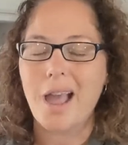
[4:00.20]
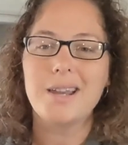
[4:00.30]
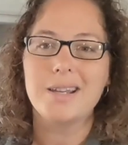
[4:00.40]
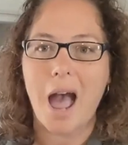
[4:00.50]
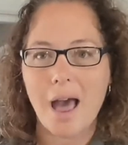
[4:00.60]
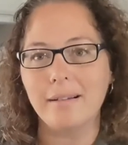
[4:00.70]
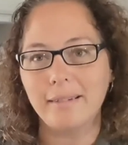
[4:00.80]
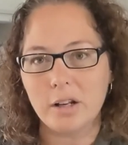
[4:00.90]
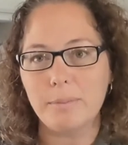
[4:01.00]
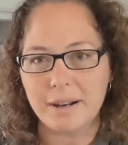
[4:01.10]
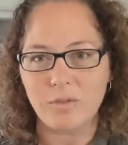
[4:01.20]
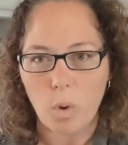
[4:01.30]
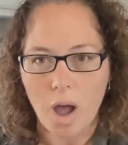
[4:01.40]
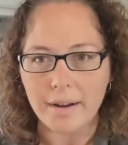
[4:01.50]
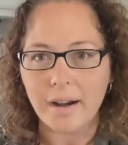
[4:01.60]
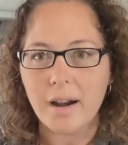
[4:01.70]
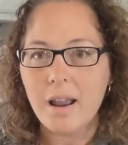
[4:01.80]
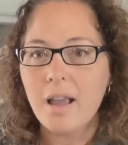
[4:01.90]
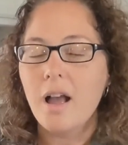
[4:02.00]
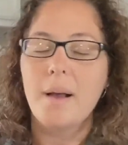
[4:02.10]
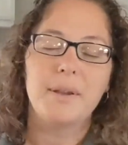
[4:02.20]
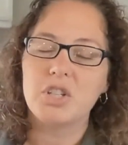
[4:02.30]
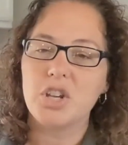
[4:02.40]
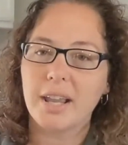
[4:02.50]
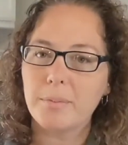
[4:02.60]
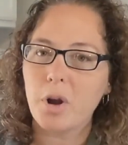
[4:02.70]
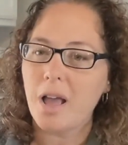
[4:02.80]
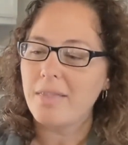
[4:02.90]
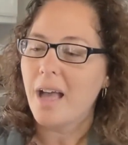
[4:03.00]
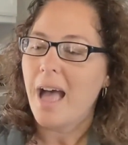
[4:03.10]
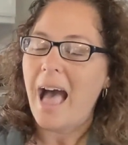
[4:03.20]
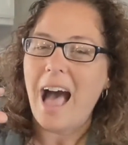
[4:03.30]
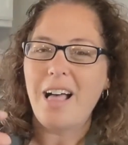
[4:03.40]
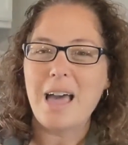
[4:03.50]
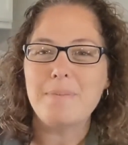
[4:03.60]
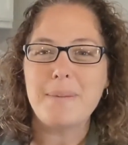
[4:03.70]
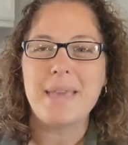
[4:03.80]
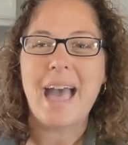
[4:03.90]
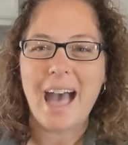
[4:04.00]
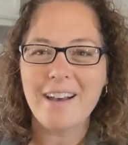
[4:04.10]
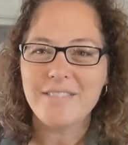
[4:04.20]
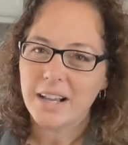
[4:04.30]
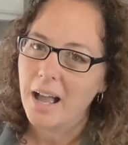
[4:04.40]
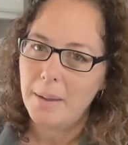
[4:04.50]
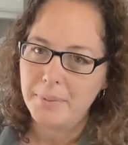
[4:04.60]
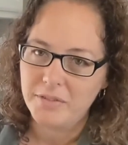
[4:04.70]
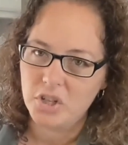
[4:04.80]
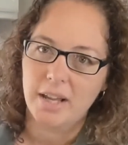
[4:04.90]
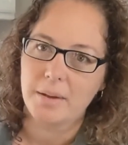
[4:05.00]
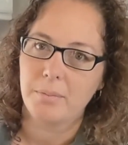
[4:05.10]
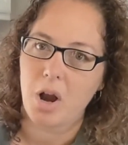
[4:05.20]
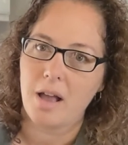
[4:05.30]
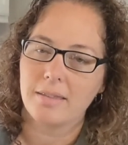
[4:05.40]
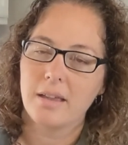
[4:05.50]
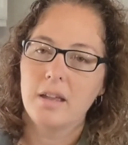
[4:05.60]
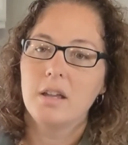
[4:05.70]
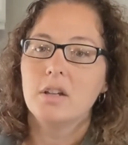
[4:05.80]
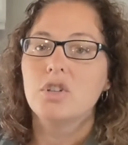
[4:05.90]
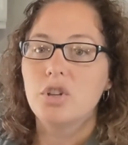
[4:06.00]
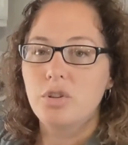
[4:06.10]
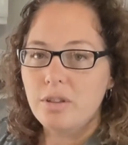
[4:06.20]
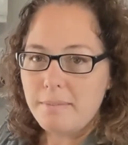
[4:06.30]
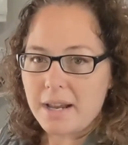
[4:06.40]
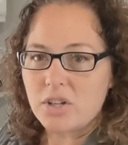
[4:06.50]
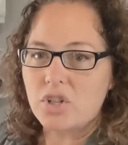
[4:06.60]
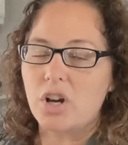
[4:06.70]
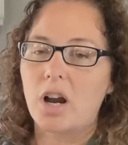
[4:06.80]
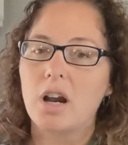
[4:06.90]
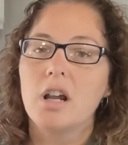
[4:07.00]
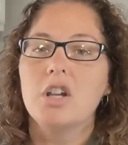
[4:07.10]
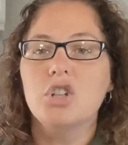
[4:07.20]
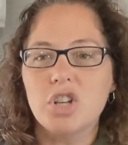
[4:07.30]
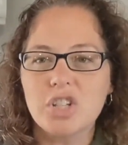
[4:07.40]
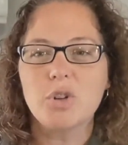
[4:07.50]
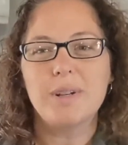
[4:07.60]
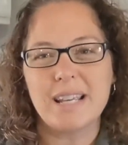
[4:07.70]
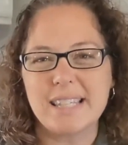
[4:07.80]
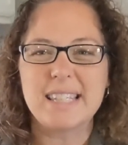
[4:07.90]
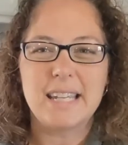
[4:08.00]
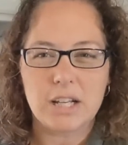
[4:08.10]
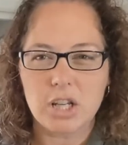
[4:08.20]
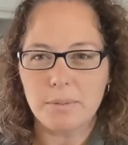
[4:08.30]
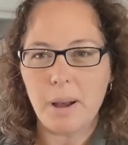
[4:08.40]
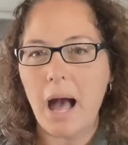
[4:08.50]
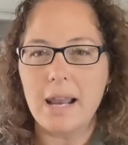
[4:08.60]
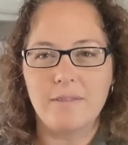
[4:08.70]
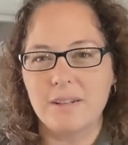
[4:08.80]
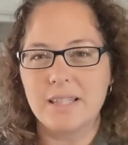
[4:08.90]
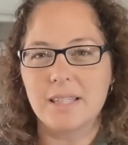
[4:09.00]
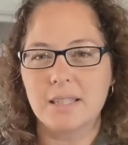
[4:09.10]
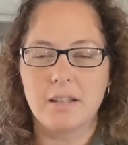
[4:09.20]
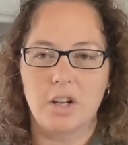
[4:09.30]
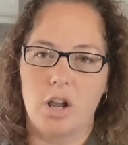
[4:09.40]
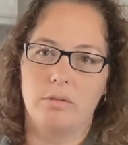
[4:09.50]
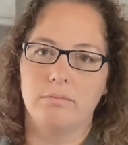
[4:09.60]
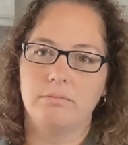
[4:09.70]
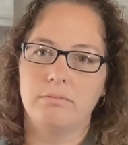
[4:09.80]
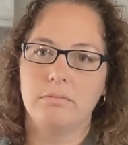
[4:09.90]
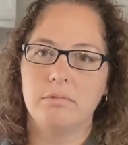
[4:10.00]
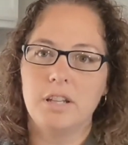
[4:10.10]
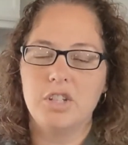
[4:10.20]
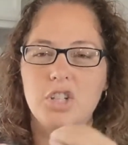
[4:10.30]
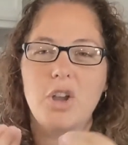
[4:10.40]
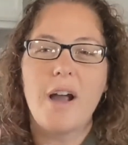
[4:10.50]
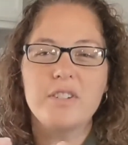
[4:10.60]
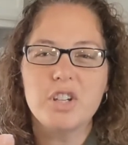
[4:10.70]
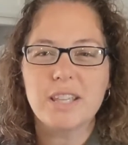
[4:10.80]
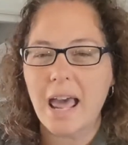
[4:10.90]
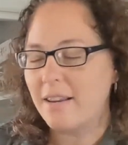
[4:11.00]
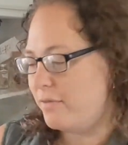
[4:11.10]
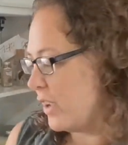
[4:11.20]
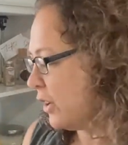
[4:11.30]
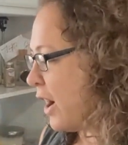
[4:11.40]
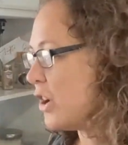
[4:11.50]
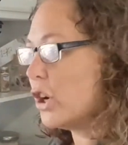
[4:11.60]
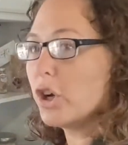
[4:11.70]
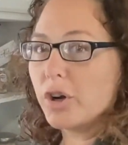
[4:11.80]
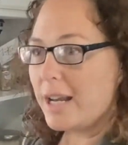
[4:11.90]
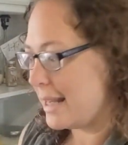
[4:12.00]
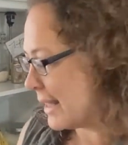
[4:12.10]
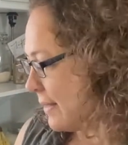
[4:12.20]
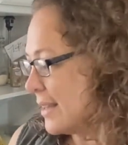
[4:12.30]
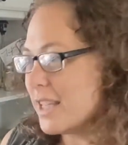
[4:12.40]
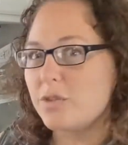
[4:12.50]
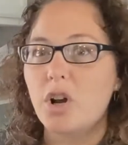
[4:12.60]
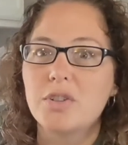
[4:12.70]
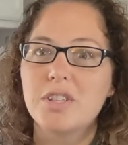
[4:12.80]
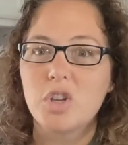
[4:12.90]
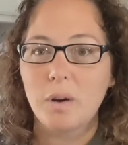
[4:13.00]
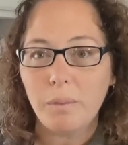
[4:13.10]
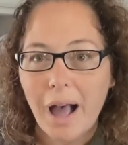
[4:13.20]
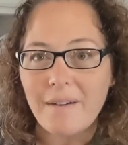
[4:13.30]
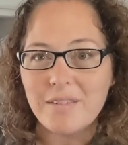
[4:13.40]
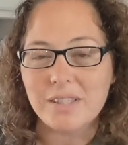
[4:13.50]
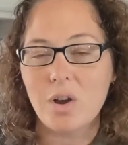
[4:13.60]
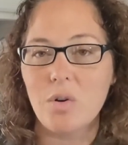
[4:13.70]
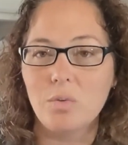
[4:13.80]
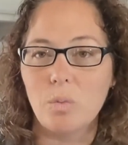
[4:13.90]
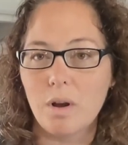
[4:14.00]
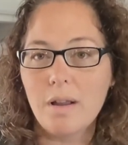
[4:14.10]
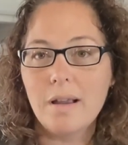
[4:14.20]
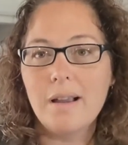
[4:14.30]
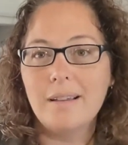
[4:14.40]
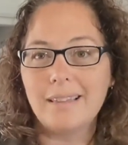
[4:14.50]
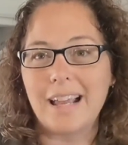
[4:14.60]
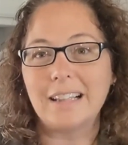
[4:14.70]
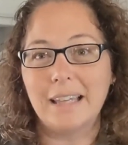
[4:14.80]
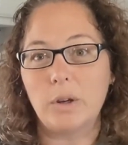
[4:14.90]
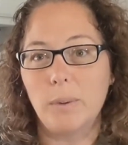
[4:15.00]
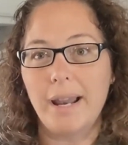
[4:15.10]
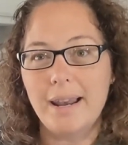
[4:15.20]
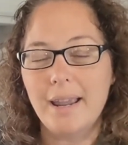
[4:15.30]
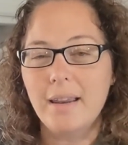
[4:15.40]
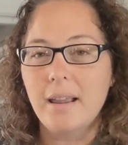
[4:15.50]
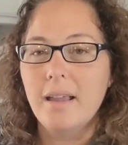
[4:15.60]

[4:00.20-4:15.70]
I need to add a little bit of chicken broth. I'll add maybe half a cup of chicken broth to the mixture, just so it doesn't stick to the pot. If it's, you have to just kind of figure out your ingredients. Like, this is frozen, so it will have its own like liquid in it.